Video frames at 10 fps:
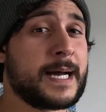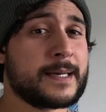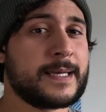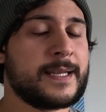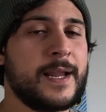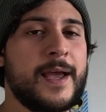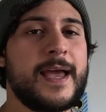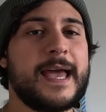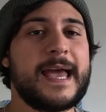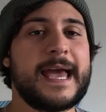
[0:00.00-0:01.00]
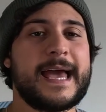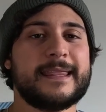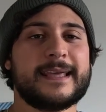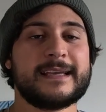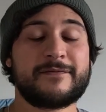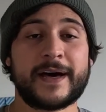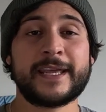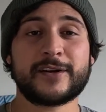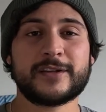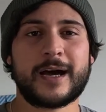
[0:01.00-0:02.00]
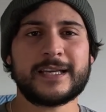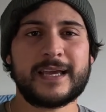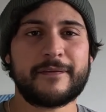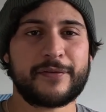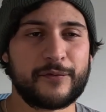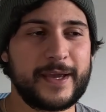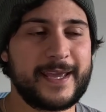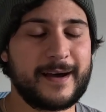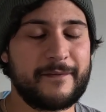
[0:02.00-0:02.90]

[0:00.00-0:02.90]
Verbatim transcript: Market. And uh, it's funny because I actually have three.